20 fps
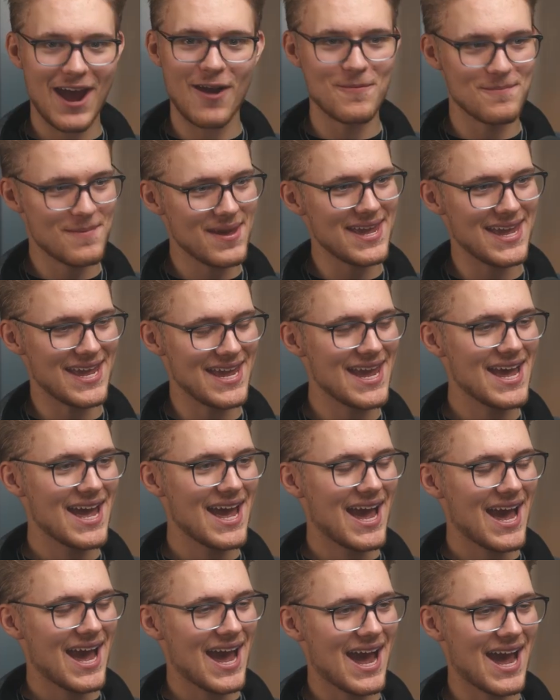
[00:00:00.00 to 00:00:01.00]
help me.
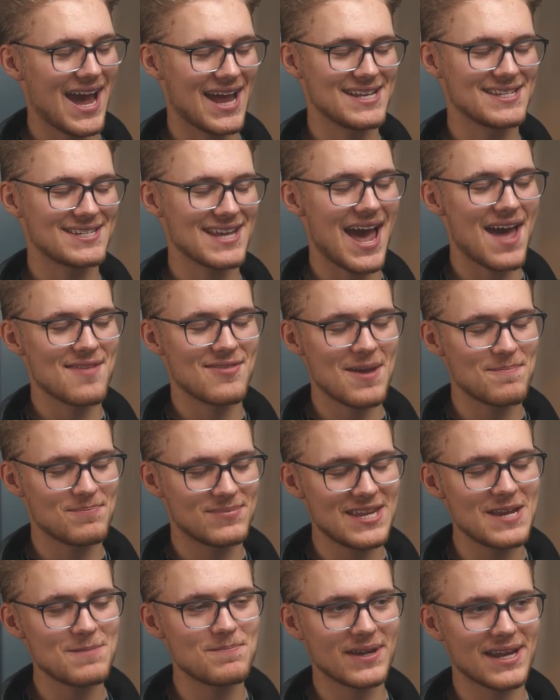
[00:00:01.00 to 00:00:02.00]
Yeah. And they
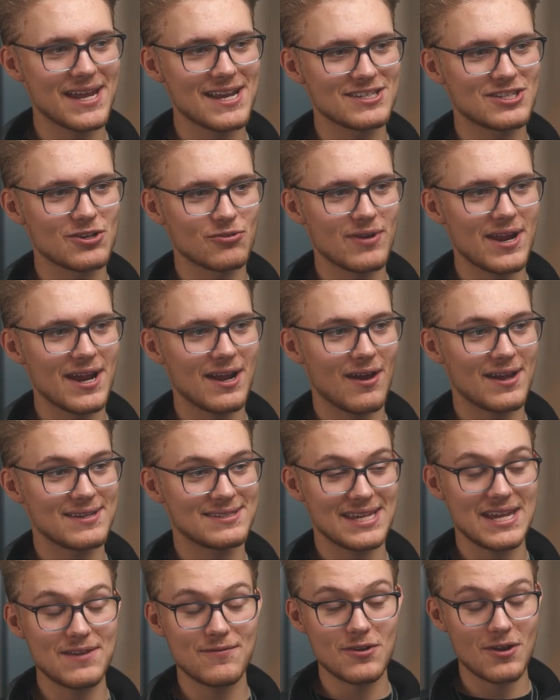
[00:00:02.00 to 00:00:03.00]
did begin to
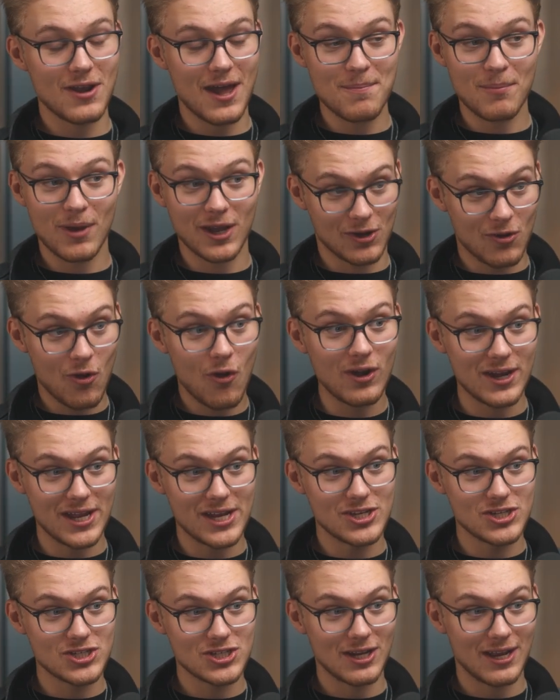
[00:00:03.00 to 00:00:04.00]
realize, even like my
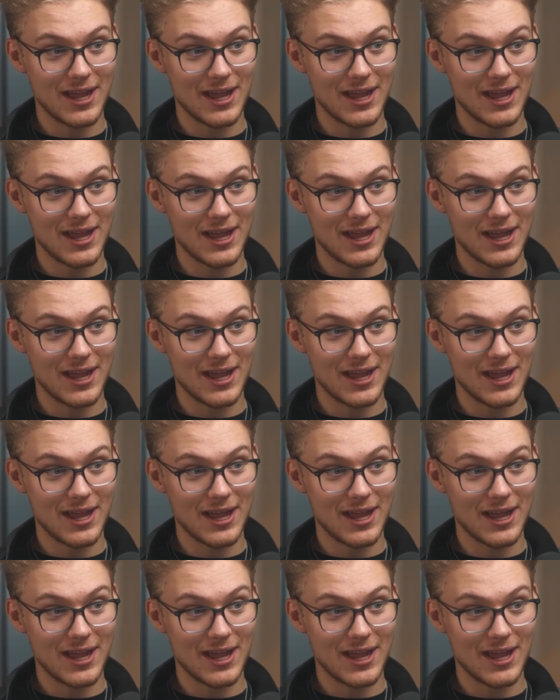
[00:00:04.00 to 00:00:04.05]
college,